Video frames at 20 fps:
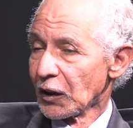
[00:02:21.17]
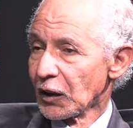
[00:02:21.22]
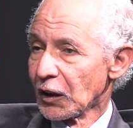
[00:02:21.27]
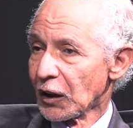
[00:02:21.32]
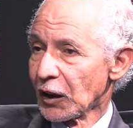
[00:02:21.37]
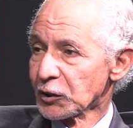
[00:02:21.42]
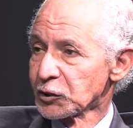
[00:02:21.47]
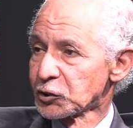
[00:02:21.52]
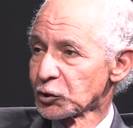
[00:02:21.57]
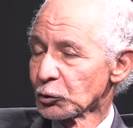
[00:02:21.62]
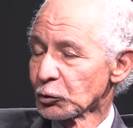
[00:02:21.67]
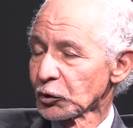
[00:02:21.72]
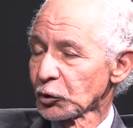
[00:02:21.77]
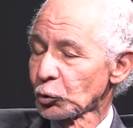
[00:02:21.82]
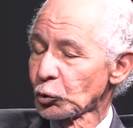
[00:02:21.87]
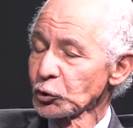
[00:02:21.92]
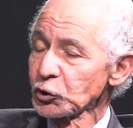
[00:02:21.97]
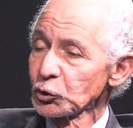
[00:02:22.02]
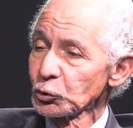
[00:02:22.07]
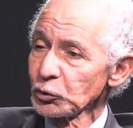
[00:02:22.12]
And so
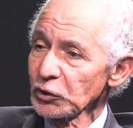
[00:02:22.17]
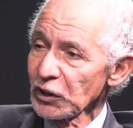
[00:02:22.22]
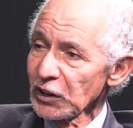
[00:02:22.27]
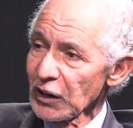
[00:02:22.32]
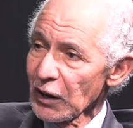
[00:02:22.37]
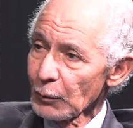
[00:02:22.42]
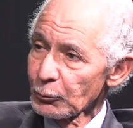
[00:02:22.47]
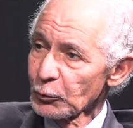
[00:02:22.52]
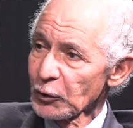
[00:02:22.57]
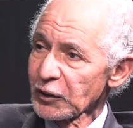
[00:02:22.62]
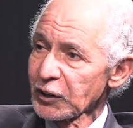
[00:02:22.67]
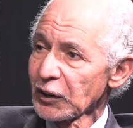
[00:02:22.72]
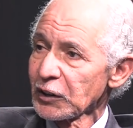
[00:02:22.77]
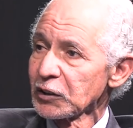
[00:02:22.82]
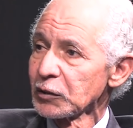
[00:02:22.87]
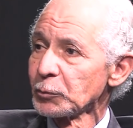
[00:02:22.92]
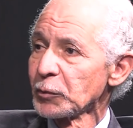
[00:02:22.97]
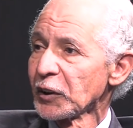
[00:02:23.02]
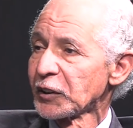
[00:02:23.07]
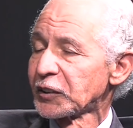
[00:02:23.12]
could you elaborate a little
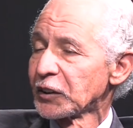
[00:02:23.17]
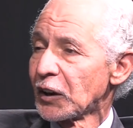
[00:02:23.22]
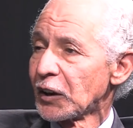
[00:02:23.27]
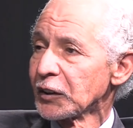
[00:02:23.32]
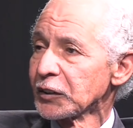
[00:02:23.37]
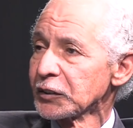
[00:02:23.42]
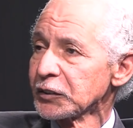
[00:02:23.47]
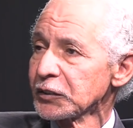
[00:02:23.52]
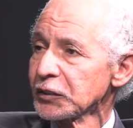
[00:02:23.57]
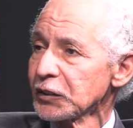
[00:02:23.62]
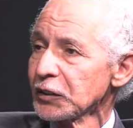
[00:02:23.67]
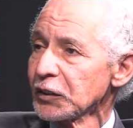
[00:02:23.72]
bit on